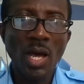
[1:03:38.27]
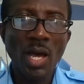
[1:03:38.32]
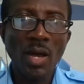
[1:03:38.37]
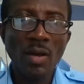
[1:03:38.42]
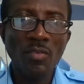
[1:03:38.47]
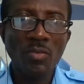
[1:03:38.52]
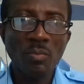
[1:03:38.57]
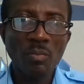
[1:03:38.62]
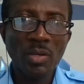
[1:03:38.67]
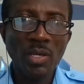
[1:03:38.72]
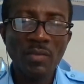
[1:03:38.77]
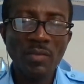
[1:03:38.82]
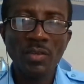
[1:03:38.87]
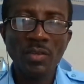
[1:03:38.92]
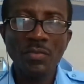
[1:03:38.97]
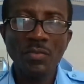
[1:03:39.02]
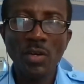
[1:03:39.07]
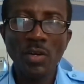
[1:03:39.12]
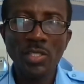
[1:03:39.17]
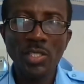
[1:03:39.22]
have paved the
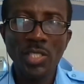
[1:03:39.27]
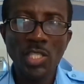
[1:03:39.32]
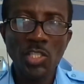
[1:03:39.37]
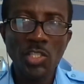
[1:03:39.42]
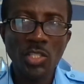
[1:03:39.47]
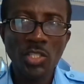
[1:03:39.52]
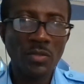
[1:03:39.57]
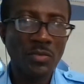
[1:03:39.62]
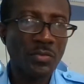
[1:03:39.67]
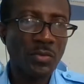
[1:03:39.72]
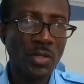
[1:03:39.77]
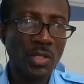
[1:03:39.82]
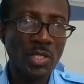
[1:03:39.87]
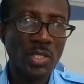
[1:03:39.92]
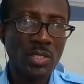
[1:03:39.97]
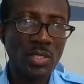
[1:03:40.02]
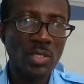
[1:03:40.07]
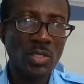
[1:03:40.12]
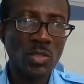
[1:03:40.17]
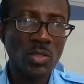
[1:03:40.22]
foundation for
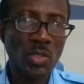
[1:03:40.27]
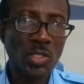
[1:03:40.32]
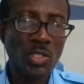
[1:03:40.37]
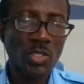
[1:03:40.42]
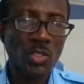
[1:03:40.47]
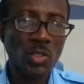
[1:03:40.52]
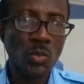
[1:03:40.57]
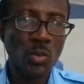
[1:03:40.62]
this situation